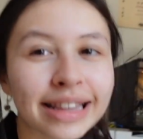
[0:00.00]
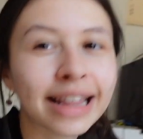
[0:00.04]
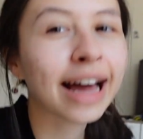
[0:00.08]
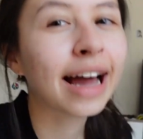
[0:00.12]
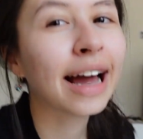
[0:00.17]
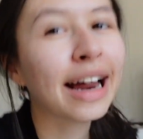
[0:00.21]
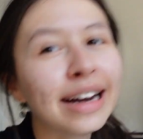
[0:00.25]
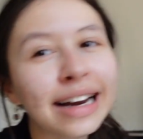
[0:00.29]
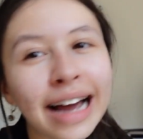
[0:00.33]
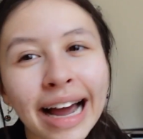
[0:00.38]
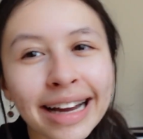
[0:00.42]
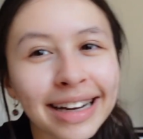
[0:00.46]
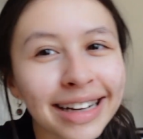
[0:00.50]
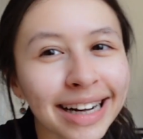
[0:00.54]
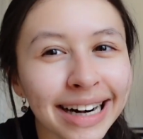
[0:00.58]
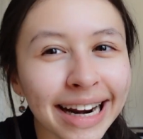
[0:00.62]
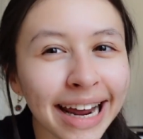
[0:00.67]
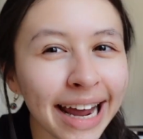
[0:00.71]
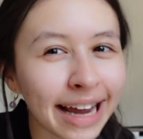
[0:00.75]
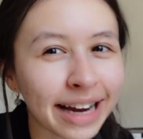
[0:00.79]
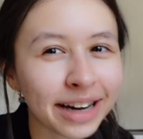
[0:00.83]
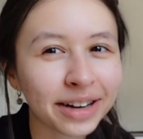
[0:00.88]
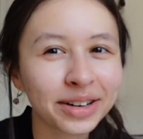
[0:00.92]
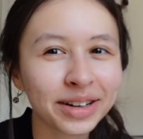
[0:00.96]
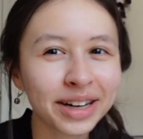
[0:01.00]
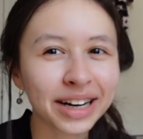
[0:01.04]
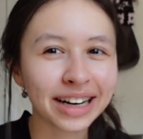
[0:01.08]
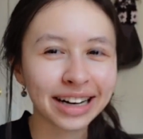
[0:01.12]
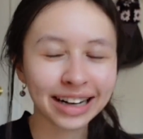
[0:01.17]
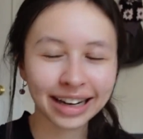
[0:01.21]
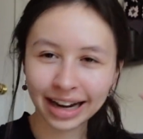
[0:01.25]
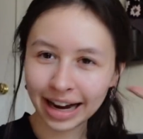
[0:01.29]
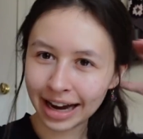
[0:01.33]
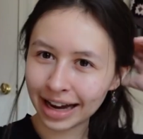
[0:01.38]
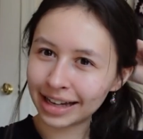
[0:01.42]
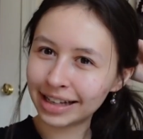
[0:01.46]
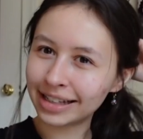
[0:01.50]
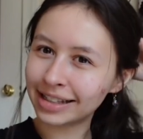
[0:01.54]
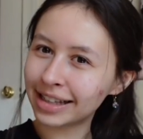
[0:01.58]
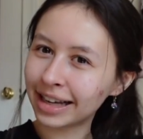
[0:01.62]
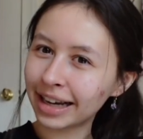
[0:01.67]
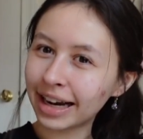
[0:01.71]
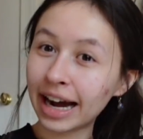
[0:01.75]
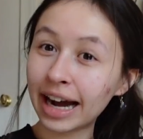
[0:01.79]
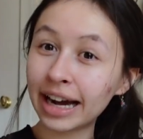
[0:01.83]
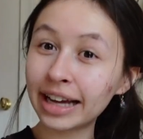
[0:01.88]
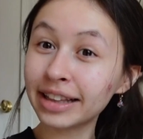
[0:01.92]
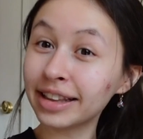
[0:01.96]
that, I got a haircut, guys.
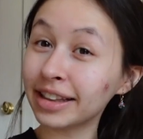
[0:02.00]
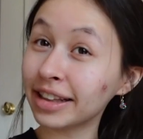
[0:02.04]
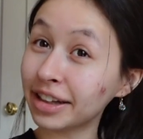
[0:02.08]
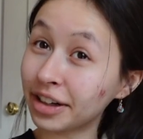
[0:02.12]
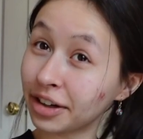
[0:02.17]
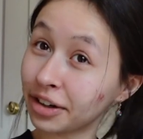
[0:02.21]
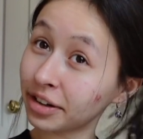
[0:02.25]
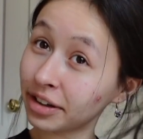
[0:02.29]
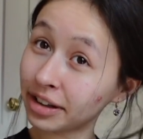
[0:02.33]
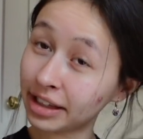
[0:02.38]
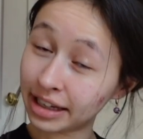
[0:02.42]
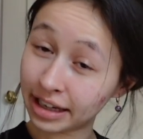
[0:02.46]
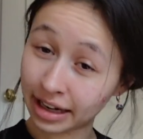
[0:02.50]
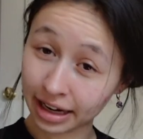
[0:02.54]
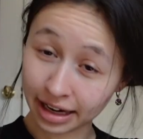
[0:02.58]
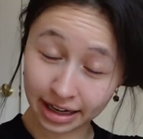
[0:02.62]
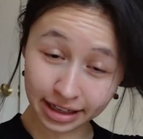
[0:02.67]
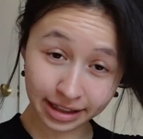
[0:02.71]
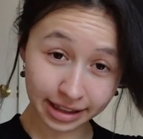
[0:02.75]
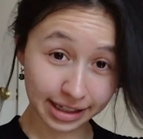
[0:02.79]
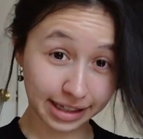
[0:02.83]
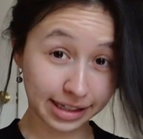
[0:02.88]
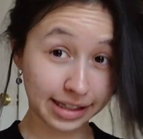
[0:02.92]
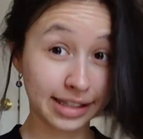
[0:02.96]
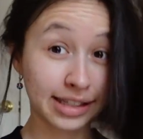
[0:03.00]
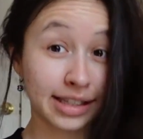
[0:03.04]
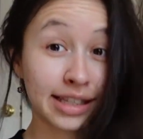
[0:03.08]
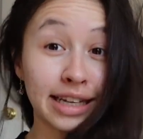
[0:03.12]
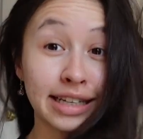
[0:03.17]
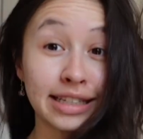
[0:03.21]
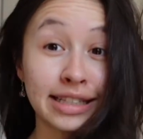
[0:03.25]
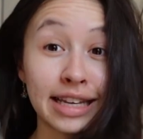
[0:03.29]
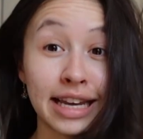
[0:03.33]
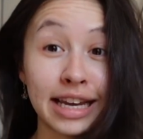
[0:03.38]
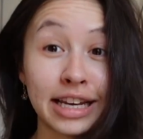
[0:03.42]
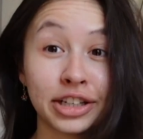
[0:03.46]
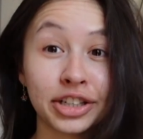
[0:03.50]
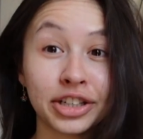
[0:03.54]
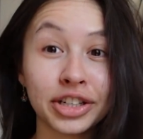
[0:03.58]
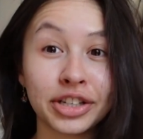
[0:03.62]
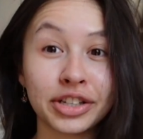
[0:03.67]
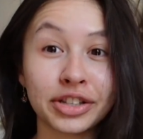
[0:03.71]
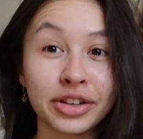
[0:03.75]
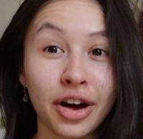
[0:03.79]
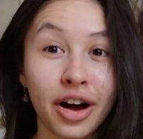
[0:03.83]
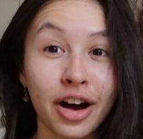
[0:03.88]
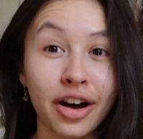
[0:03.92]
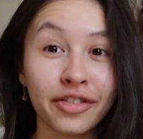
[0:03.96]
Like, I literally cut like six
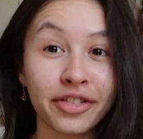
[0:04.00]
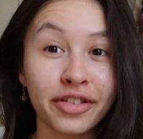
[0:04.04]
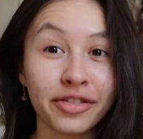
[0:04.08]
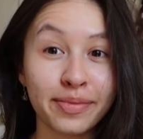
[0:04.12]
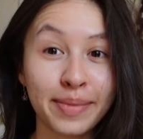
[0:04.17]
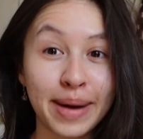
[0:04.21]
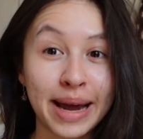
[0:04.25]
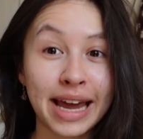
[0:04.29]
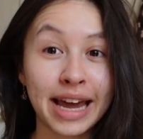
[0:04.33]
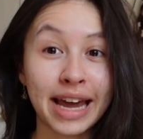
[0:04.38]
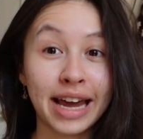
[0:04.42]
inches off of my